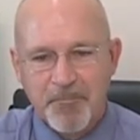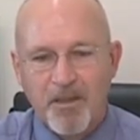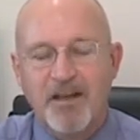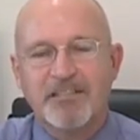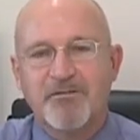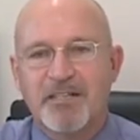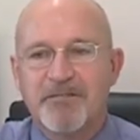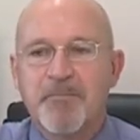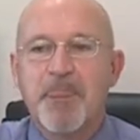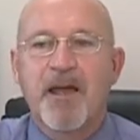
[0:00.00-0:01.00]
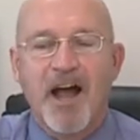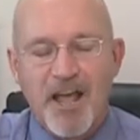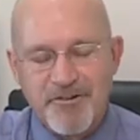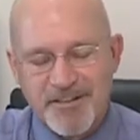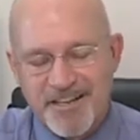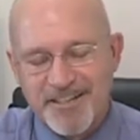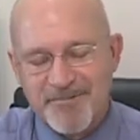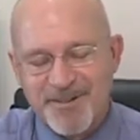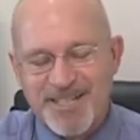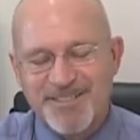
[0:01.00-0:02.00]
And I said, well, I understand that
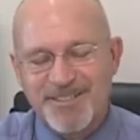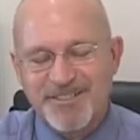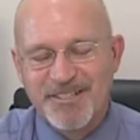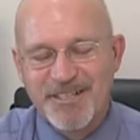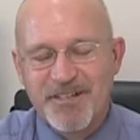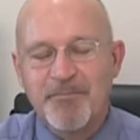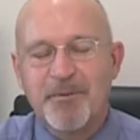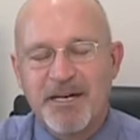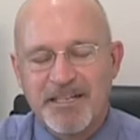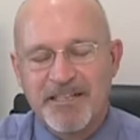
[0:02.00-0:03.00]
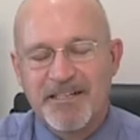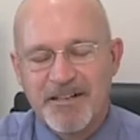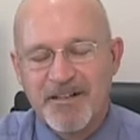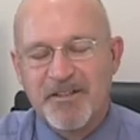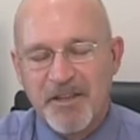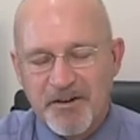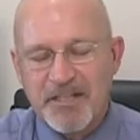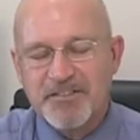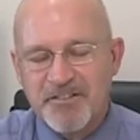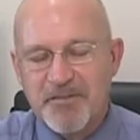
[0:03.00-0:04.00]
process, but there
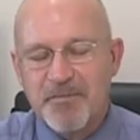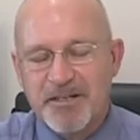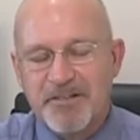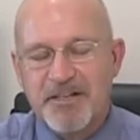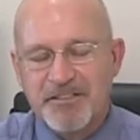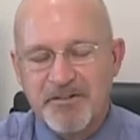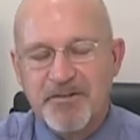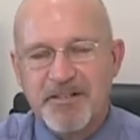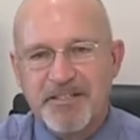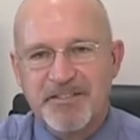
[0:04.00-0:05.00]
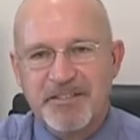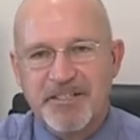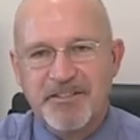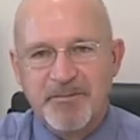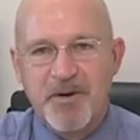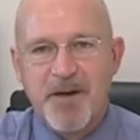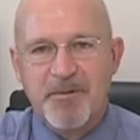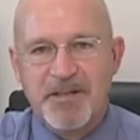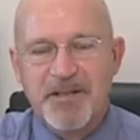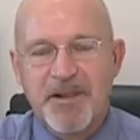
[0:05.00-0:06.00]
is somebody who has authority to sell this
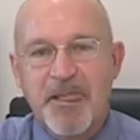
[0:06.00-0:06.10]
property,